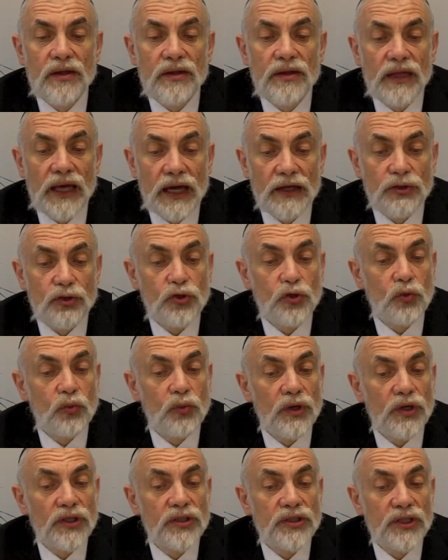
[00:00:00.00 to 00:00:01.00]
The actual
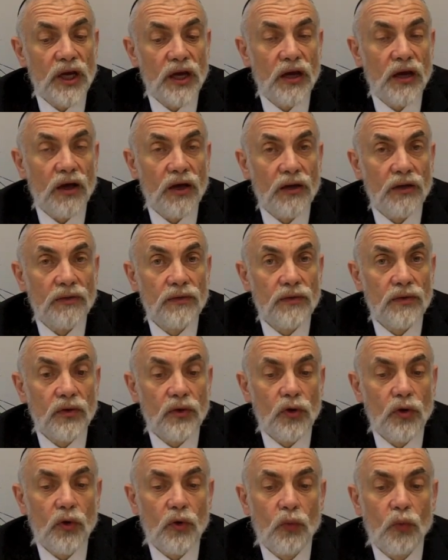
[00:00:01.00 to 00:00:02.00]
words are,
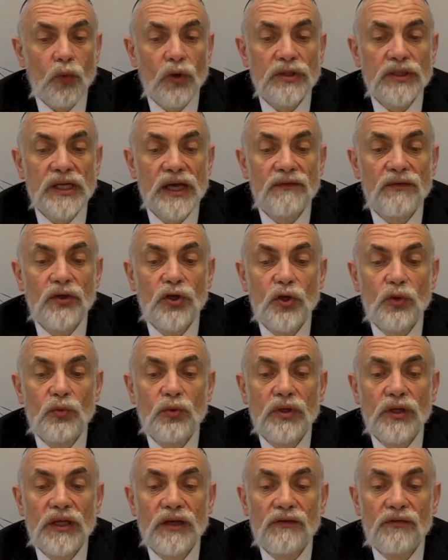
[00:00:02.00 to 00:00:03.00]
"Whatever you
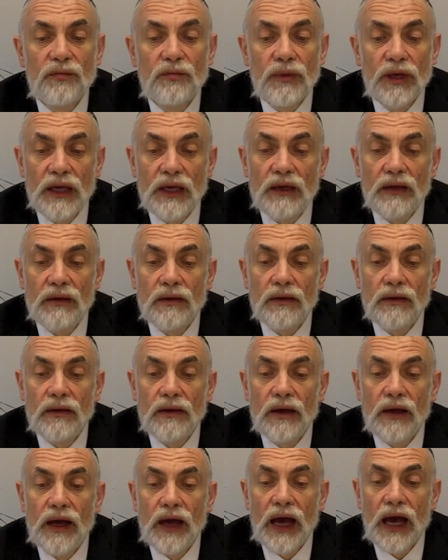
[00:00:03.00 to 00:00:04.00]
will give me,
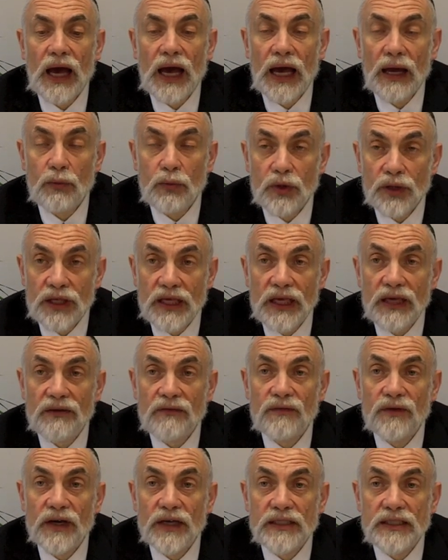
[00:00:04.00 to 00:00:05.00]
I will
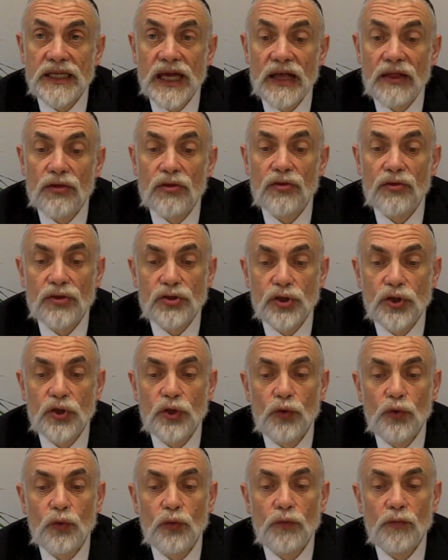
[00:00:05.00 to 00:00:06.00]
give a tenth to
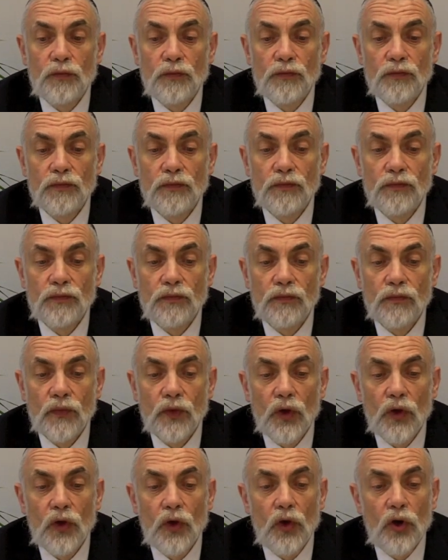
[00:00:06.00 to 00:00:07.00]
you."
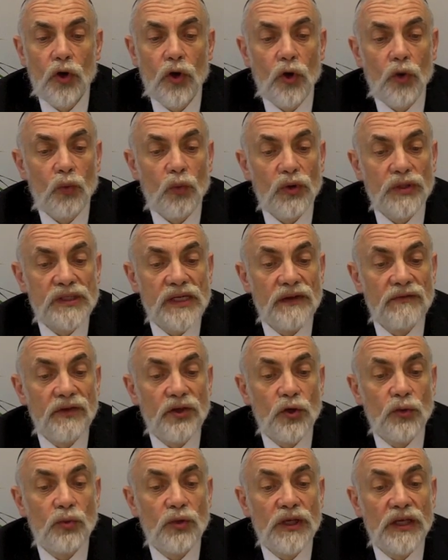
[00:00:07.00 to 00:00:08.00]
Whatever
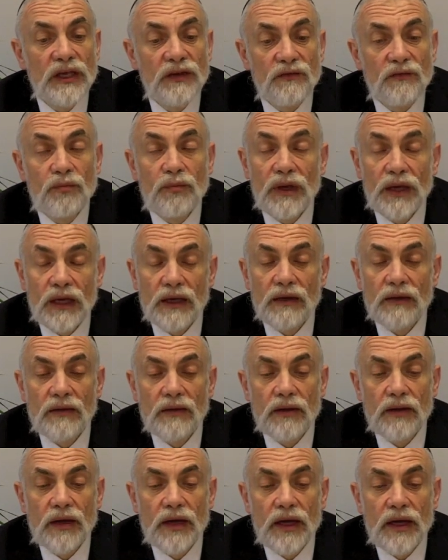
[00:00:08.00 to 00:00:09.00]
you will give me
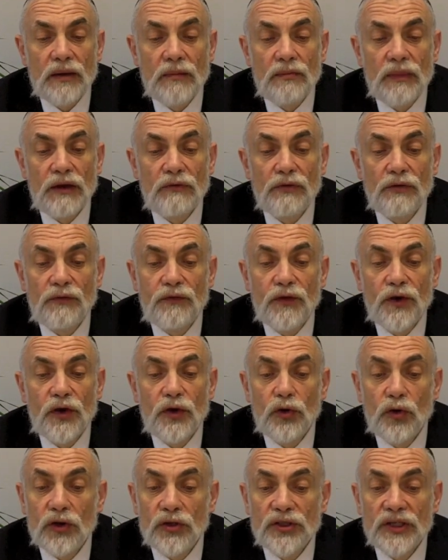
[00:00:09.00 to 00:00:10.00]
may refer
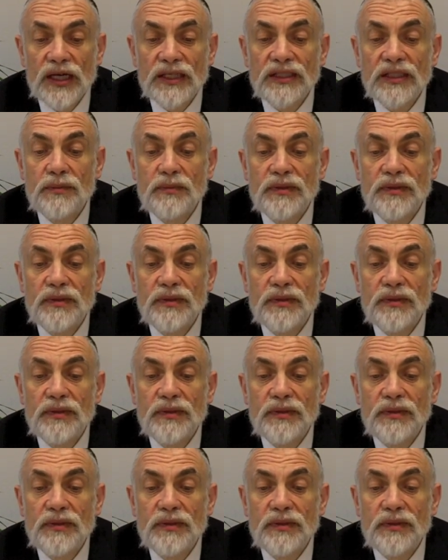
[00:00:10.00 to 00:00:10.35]
not just to